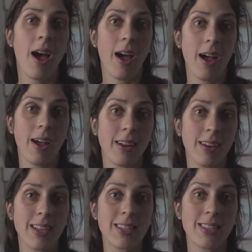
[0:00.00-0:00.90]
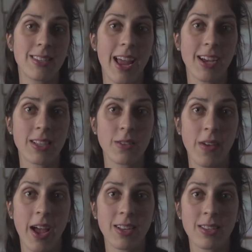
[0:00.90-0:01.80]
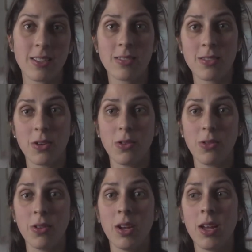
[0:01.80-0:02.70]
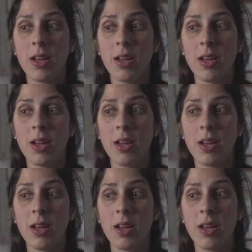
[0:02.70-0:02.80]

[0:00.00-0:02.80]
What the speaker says: nice snacks facts, so